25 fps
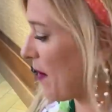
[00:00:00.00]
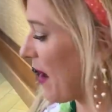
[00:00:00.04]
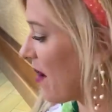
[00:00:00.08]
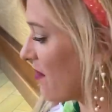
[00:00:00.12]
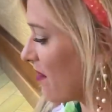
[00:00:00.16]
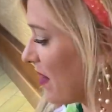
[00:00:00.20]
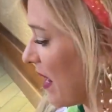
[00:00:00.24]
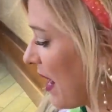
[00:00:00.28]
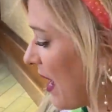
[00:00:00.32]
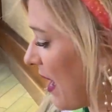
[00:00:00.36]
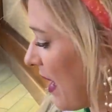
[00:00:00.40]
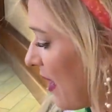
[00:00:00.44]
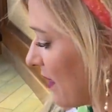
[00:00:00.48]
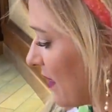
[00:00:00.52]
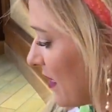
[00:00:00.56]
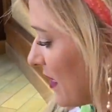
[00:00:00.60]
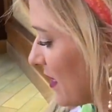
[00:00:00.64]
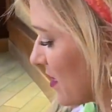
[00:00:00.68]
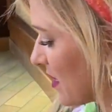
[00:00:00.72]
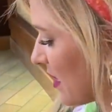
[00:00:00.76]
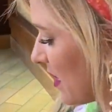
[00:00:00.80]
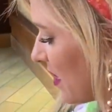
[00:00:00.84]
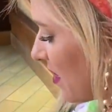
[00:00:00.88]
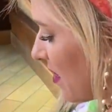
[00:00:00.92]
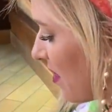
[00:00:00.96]
I have not had
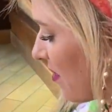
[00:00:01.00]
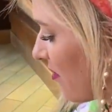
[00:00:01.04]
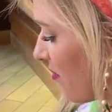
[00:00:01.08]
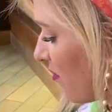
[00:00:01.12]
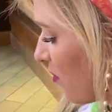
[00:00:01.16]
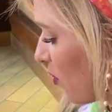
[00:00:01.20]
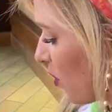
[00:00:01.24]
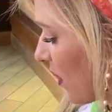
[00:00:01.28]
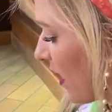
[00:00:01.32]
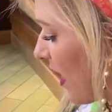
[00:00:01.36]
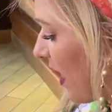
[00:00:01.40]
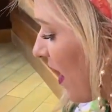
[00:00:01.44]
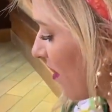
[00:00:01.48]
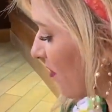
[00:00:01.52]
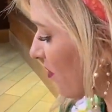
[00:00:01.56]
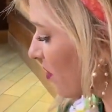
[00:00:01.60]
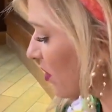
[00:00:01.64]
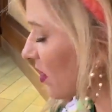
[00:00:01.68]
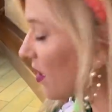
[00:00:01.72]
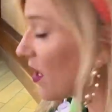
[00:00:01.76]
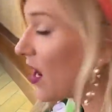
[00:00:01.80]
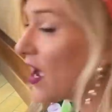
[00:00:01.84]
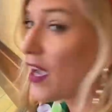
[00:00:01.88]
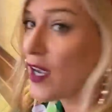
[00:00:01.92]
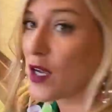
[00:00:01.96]
these in
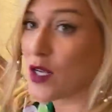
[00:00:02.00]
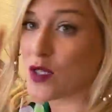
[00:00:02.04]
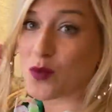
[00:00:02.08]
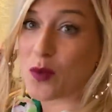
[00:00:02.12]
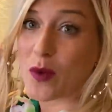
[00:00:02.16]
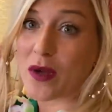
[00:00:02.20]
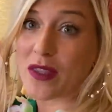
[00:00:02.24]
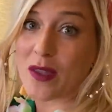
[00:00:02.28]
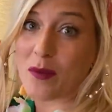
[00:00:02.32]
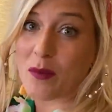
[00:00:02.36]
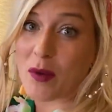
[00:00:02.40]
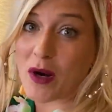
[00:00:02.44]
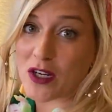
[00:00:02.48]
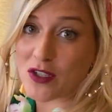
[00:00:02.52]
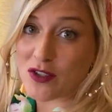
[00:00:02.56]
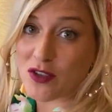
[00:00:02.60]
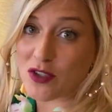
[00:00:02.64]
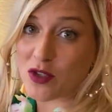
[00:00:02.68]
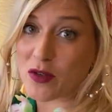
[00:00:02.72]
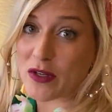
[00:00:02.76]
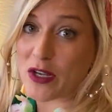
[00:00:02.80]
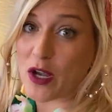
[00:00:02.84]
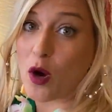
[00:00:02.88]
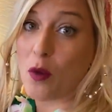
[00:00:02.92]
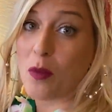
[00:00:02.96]
forever because when the Park
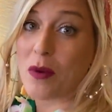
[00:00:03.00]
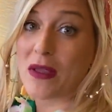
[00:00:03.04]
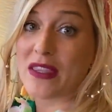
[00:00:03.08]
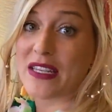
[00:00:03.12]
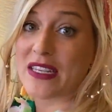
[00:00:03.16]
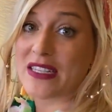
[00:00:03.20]
Church reopened,